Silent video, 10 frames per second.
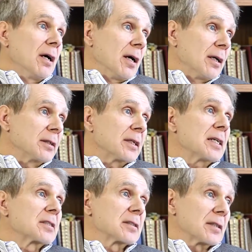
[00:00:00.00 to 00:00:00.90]
And it
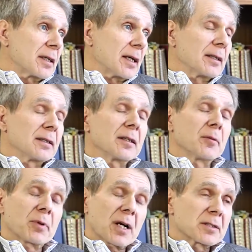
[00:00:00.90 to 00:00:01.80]
takes, again,
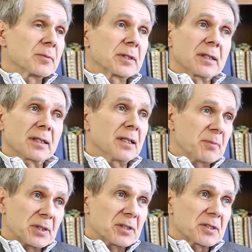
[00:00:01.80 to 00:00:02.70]
approximately 10
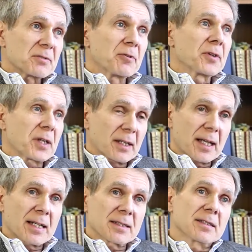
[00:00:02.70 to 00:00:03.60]
minutes for the
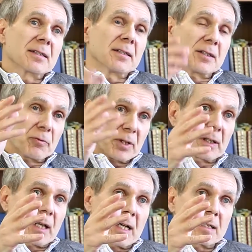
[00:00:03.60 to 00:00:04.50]
class to
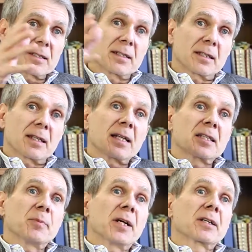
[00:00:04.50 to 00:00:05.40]
realize that the
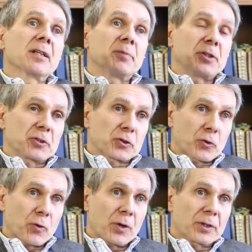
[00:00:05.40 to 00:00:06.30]
antibiotic can be
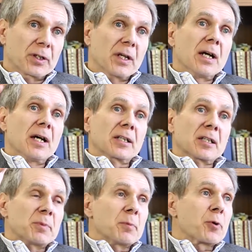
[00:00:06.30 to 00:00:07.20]
destroyed, it
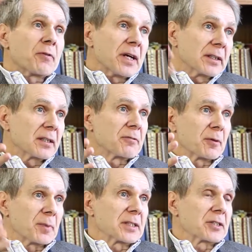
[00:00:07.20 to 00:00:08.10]
can be prevented
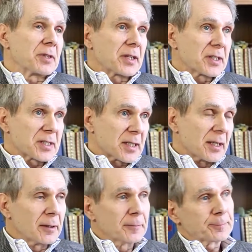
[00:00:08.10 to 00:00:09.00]
from entering the
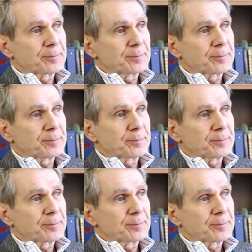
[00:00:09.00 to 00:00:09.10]
cell,